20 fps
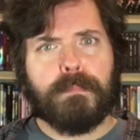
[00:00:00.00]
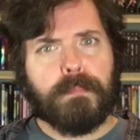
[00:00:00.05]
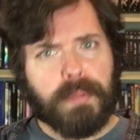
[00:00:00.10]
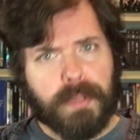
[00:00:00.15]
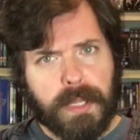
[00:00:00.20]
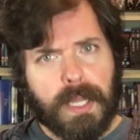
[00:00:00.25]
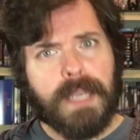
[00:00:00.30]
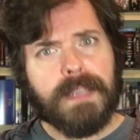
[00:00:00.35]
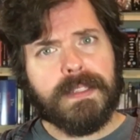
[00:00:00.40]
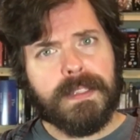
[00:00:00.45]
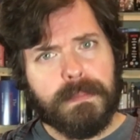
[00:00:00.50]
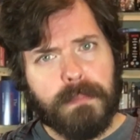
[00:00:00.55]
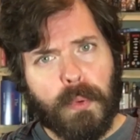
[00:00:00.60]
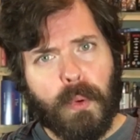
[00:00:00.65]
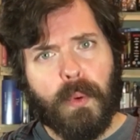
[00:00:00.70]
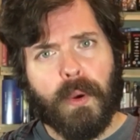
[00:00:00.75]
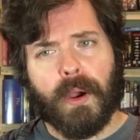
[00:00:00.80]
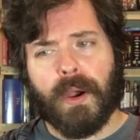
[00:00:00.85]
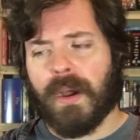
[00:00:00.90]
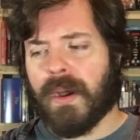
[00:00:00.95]
plus
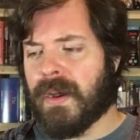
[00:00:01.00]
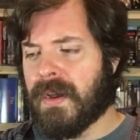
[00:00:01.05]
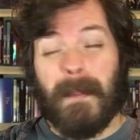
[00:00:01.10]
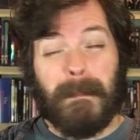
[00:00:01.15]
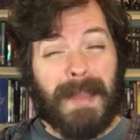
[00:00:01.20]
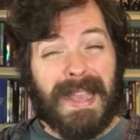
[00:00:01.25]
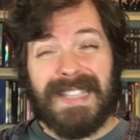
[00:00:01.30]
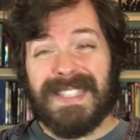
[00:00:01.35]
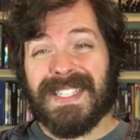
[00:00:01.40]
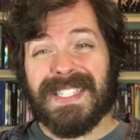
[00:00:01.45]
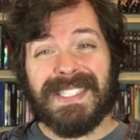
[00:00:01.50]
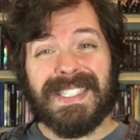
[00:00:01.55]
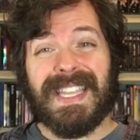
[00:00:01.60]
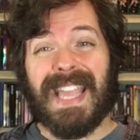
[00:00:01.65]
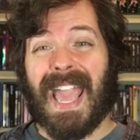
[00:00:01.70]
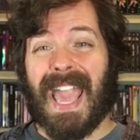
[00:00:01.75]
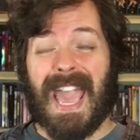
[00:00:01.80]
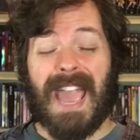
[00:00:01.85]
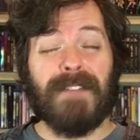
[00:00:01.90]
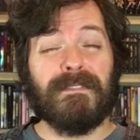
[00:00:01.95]
more
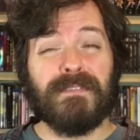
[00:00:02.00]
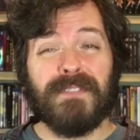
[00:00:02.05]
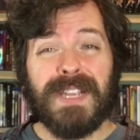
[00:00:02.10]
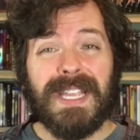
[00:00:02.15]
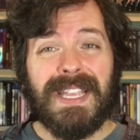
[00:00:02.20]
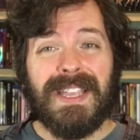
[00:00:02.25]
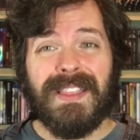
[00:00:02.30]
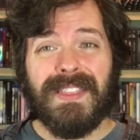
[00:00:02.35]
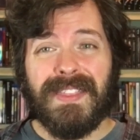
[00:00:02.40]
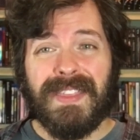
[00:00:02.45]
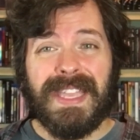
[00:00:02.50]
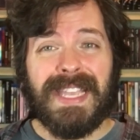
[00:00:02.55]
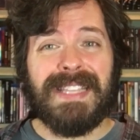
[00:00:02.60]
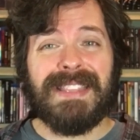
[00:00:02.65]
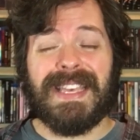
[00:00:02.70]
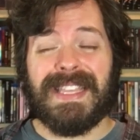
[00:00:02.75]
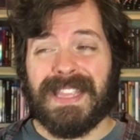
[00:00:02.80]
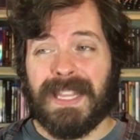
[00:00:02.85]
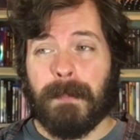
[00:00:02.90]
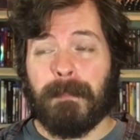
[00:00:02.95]
basically
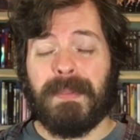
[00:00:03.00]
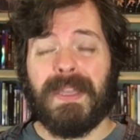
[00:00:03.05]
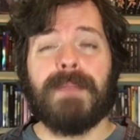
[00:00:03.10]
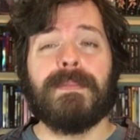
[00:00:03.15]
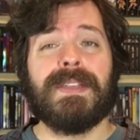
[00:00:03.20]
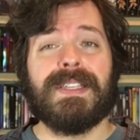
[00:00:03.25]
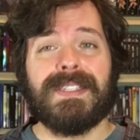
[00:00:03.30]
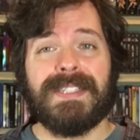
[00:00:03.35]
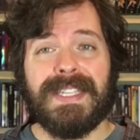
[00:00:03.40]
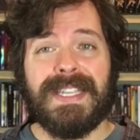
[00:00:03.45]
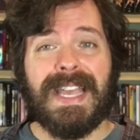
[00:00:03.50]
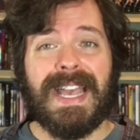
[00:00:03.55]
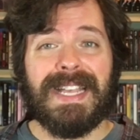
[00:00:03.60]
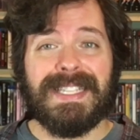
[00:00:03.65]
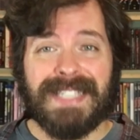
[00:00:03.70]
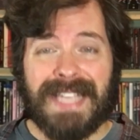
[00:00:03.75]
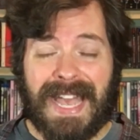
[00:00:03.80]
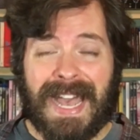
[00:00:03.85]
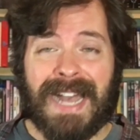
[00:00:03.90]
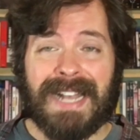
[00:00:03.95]
everything that the bbc
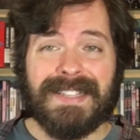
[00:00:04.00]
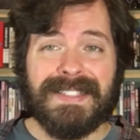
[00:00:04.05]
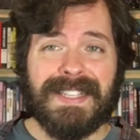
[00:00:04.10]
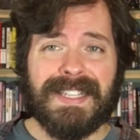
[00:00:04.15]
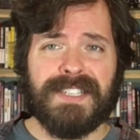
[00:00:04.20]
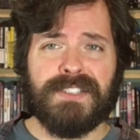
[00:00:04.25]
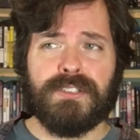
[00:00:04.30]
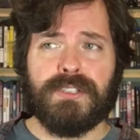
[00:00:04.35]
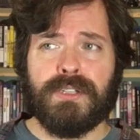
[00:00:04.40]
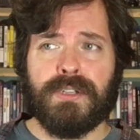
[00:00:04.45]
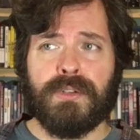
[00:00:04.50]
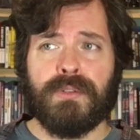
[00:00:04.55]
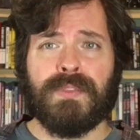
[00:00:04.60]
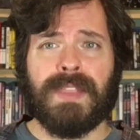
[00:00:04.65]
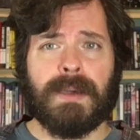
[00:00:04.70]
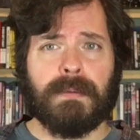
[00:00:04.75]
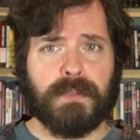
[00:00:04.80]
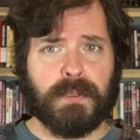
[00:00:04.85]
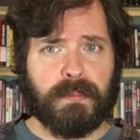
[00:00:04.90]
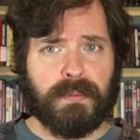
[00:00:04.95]
has access to
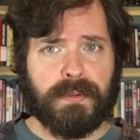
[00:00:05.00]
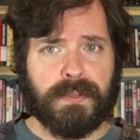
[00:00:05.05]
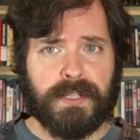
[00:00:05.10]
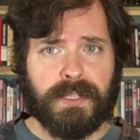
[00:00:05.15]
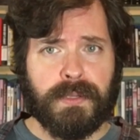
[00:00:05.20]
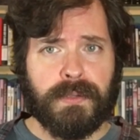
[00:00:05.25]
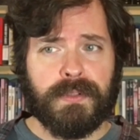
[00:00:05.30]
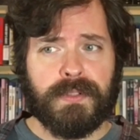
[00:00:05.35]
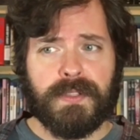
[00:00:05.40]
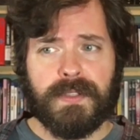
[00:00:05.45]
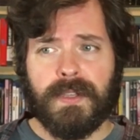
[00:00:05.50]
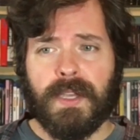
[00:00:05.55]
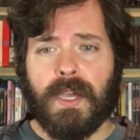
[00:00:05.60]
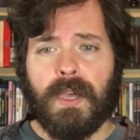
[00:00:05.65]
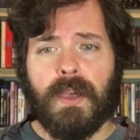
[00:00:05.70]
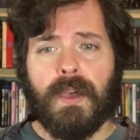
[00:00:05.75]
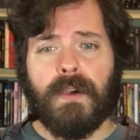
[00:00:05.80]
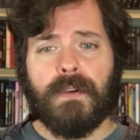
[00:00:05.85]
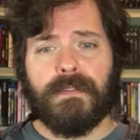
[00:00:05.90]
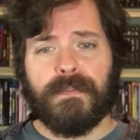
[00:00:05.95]
that was produced
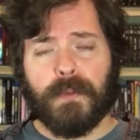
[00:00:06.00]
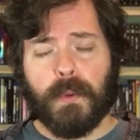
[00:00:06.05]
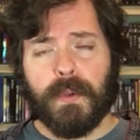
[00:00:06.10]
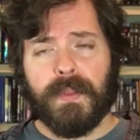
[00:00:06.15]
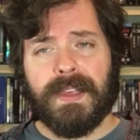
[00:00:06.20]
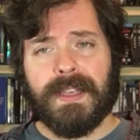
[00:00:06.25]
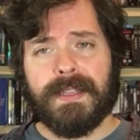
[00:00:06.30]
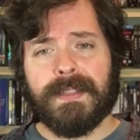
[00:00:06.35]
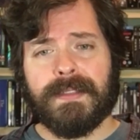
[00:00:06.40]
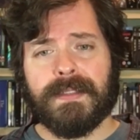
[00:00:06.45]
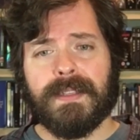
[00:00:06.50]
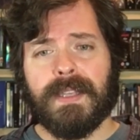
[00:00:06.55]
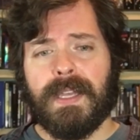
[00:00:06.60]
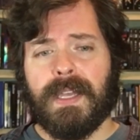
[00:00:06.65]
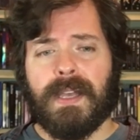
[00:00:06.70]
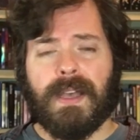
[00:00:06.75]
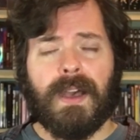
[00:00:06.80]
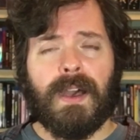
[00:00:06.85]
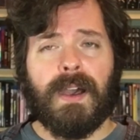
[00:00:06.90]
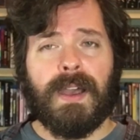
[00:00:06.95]
for this
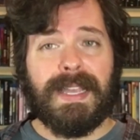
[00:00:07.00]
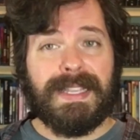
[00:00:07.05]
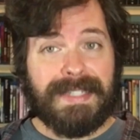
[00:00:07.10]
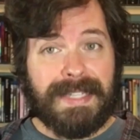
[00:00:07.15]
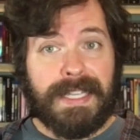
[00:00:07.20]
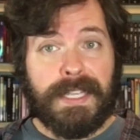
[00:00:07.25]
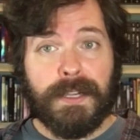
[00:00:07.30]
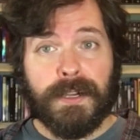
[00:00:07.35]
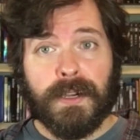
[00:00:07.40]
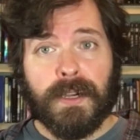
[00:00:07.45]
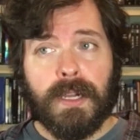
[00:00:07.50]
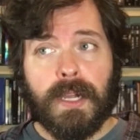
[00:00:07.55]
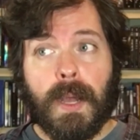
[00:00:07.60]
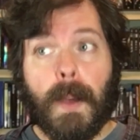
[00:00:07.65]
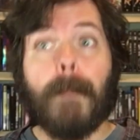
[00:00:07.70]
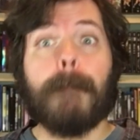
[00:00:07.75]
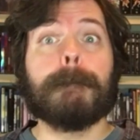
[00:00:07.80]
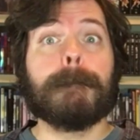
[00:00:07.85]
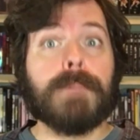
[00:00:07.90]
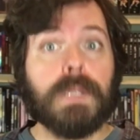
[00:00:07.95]
uh, is here
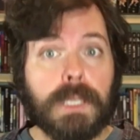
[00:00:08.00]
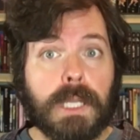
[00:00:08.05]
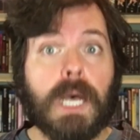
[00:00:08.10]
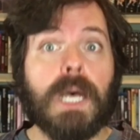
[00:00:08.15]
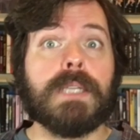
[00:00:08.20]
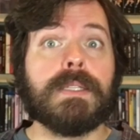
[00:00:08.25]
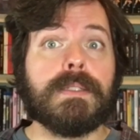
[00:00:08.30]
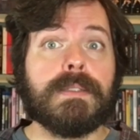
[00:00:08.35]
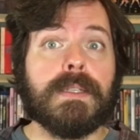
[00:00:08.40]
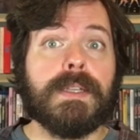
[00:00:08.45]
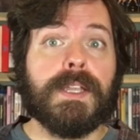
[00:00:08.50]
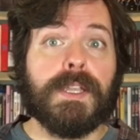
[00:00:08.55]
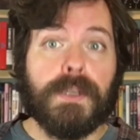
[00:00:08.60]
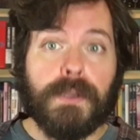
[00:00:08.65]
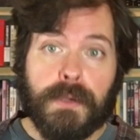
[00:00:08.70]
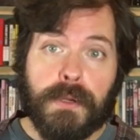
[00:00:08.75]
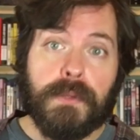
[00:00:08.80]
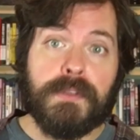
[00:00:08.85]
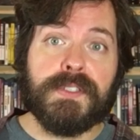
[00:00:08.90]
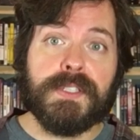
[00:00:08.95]
plus
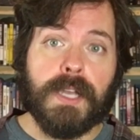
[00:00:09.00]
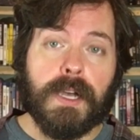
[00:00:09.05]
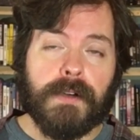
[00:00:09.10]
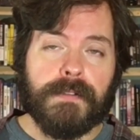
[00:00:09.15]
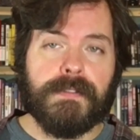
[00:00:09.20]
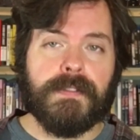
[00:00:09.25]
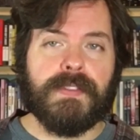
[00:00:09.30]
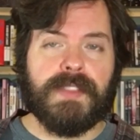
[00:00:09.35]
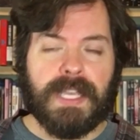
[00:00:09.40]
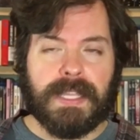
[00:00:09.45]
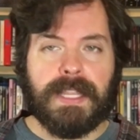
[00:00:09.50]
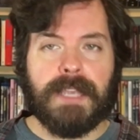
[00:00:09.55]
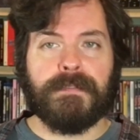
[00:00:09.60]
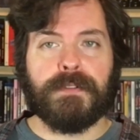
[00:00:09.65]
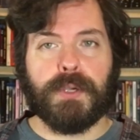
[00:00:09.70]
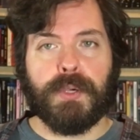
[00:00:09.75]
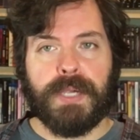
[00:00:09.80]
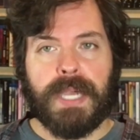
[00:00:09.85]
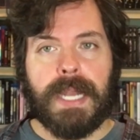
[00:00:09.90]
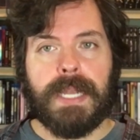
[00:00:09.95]
new stuff that
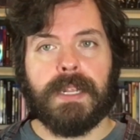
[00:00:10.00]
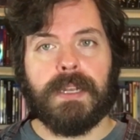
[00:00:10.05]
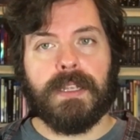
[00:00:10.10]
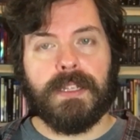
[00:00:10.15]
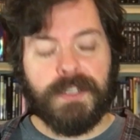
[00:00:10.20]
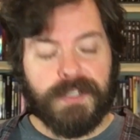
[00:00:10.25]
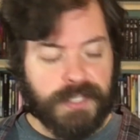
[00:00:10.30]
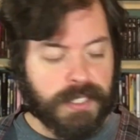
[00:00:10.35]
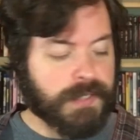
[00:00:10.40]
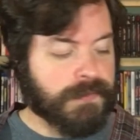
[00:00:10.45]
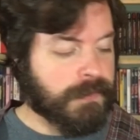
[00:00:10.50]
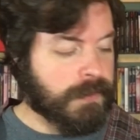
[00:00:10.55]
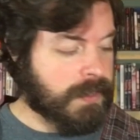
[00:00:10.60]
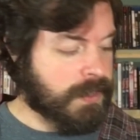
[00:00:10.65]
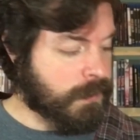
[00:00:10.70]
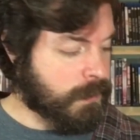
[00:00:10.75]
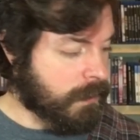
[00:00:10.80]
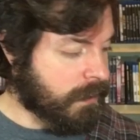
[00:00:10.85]
they've created just for this